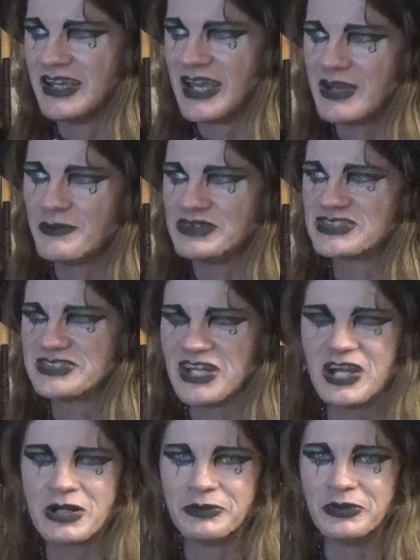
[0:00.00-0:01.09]
It was
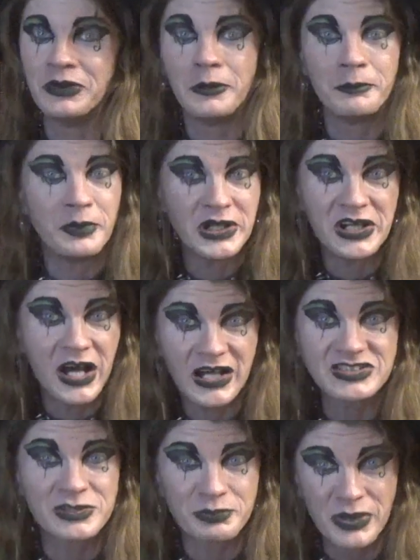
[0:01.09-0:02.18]
terrible, but not
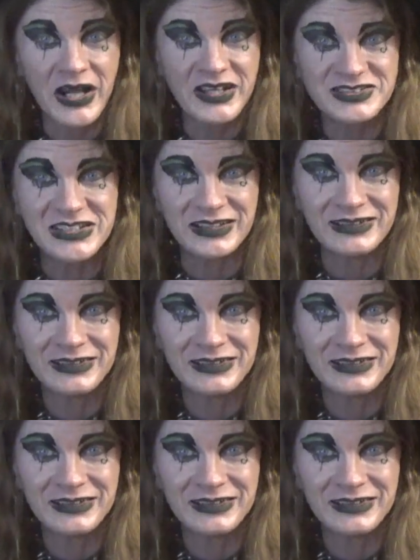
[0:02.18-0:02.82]
surprising.